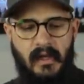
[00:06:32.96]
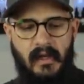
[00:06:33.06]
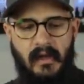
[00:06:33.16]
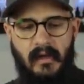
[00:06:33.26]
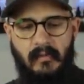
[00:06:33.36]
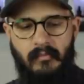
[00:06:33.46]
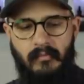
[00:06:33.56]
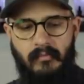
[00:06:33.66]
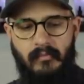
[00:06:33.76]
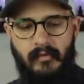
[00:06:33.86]
um,
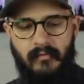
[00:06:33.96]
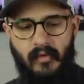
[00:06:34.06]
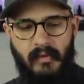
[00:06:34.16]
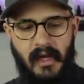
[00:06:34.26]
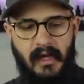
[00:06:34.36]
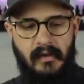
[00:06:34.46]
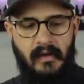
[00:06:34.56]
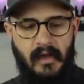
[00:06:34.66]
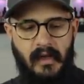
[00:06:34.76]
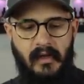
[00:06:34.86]
before bed.
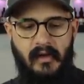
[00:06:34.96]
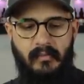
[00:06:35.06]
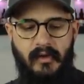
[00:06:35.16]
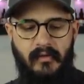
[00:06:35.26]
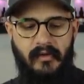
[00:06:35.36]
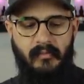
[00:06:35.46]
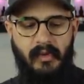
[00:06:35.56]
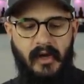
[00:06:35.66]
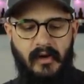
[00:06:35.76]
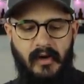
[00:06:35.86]
You're going to put a little
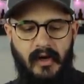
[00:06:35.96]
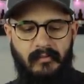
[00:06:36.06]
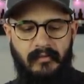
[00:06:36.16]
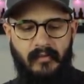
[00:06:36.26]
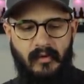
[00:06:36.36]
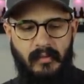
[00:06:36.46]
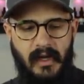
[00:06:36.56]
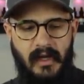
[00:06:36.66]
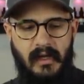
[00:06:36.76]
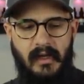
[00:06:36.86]
butter on before
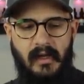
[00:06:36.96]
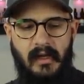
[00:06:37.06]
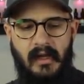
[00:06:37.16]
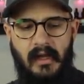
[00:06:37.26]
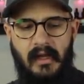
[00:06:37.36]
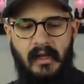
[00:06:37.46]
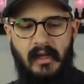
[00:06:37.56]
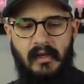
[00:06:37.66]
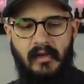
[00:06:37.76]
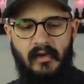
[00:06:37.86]
bed.
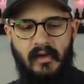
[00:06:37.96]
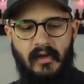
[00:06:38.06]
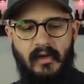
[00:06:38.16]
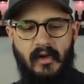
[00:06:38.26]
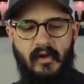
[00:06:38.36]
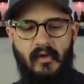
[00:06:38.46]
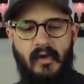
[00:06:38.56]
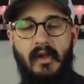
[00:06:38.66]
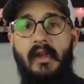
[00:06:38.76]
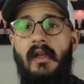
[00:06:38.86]
And you're going to go
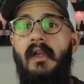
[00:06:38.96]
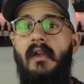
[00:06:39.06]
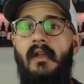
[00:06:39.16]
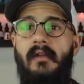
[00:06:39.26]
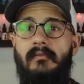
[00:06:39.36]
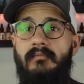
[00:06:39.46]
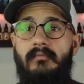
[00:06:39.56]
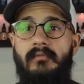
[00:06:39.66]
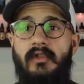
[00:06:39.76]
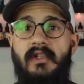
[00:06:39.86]

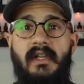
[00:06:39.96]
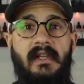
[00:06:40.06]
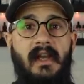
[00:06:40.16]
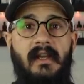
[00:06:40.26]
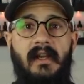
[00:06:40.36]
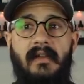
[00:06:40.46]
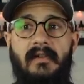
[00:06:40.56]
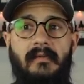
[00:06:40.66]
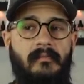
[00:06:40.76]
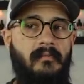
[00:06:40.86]
just like that, I
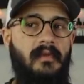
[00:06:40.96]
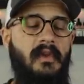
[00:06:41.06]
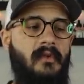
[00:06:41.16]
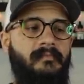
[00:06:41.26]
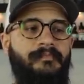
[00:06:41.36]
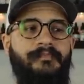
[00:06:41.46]
guess. So